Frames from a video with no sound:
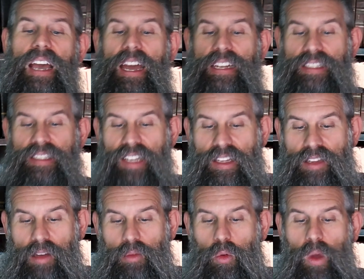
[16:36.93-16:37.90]
and he sent
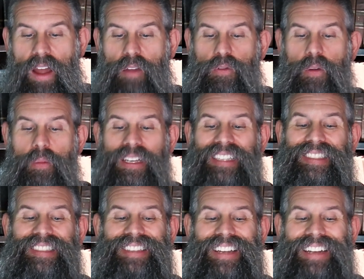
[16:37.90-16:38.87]
them away from his
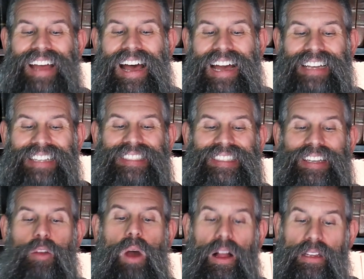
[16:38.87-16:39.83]
son Isaac
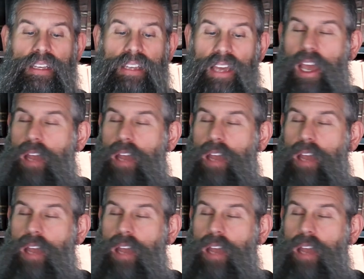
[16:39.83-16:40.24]
while he,